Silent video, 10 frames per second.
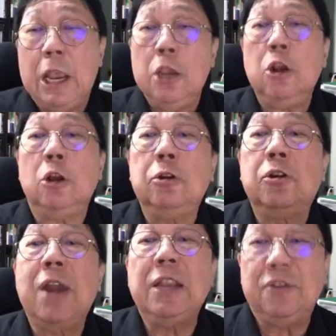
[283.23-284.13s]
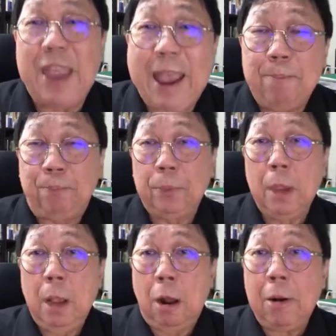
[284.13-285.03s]
you got to trust them.
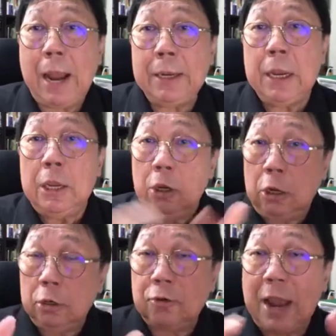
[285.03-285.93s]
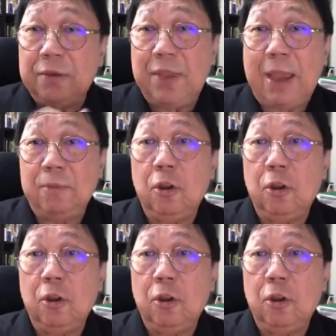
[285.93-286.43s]
All right, you got to trust them.